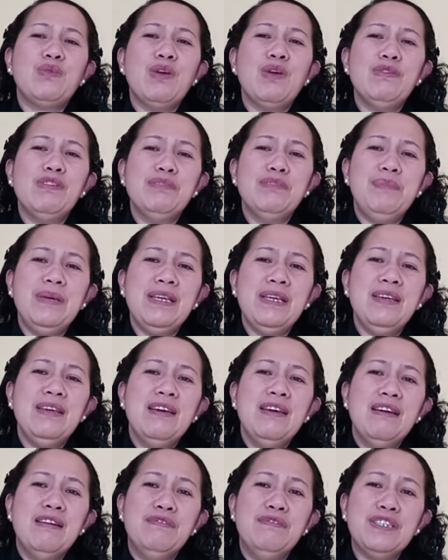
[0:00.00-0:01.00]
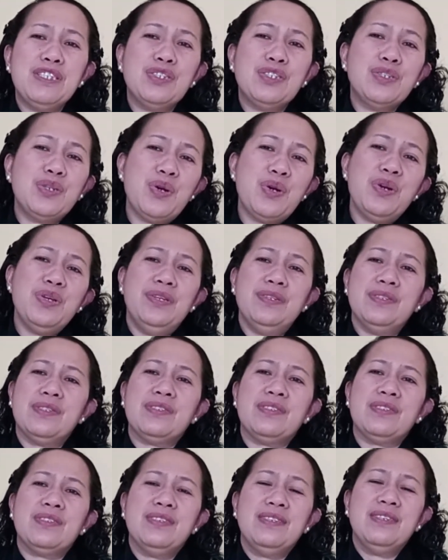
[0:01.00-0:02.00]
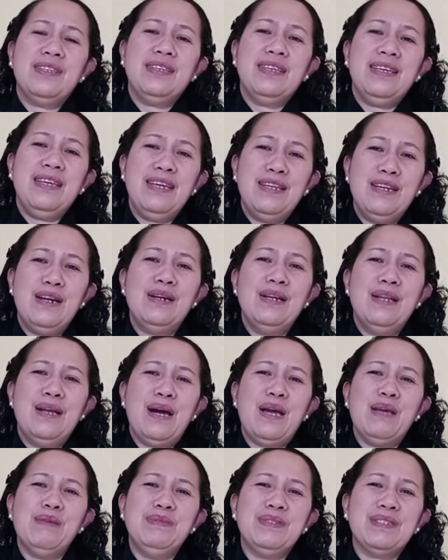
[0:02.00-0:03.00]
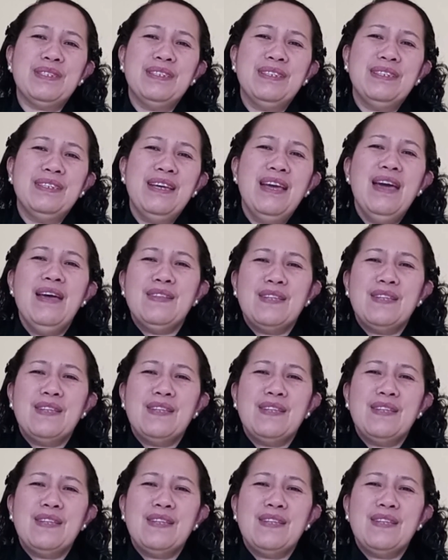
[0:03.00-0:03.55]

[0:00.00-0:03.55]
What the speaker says: that we will be victorious in our lives.